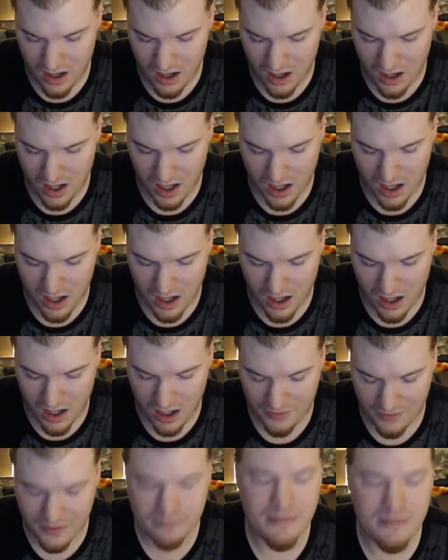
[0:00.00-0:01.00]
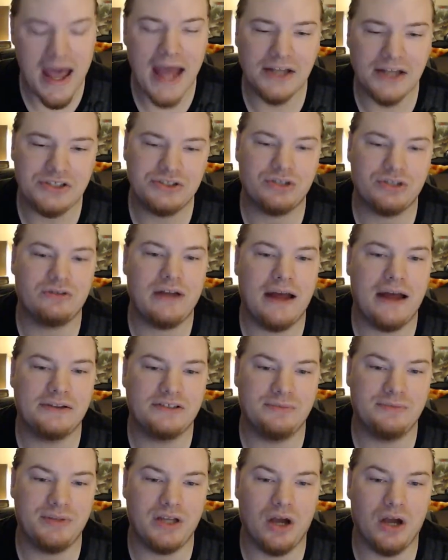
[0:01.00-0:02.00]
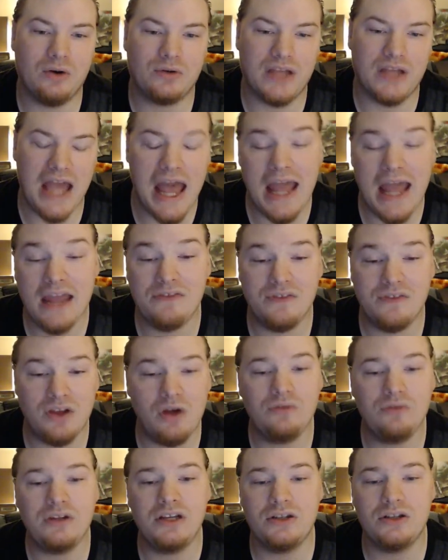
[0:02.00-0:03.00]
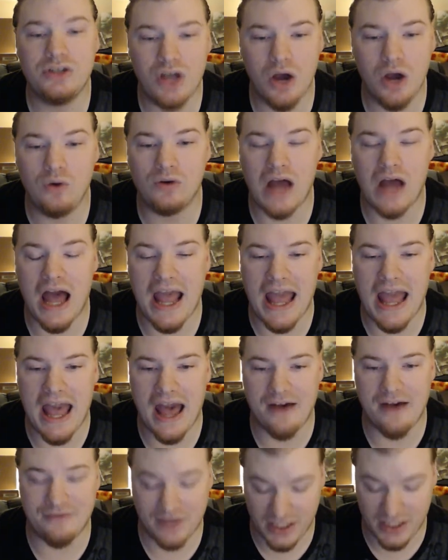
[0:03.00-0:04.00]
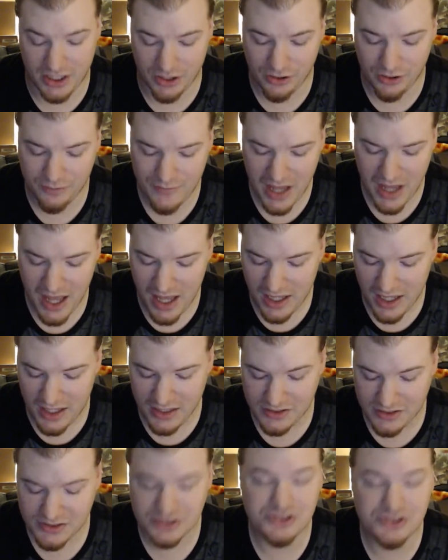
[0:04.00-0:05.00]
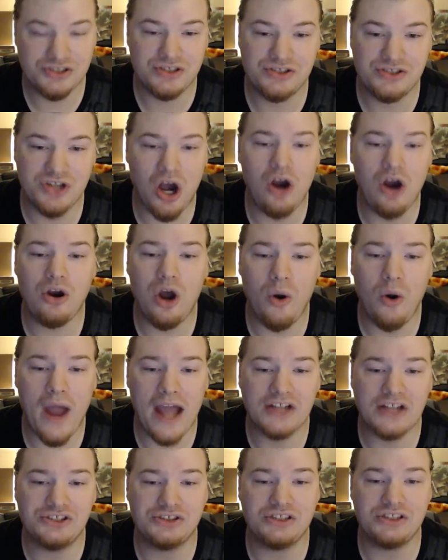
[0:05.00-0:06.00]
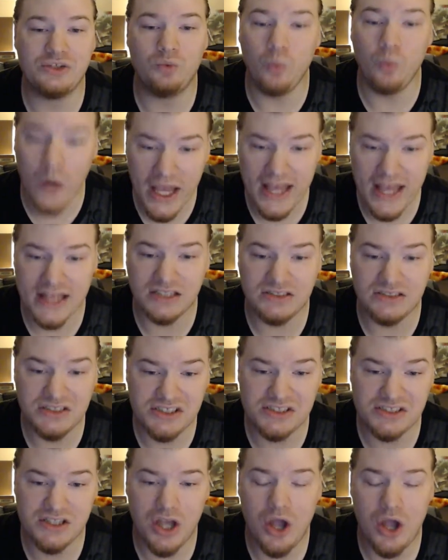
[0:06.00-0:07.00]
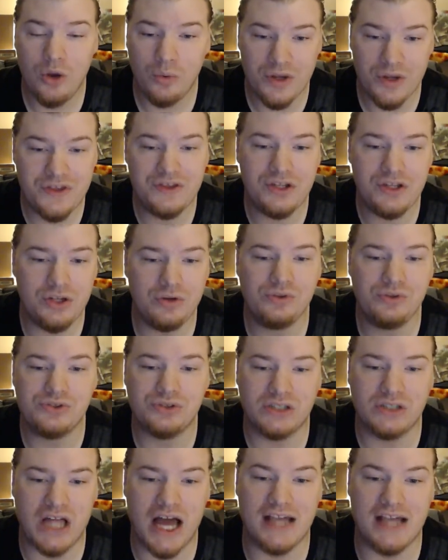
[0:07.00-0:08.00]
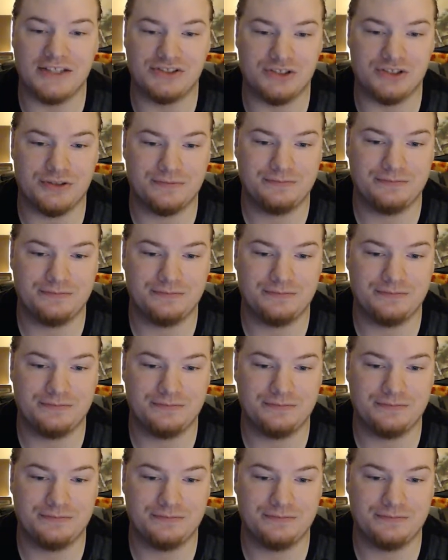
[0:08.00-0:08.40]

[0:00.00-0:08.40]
The match turned out to be okay. The only note I have here is Cesaro actually wins with the neutralizer.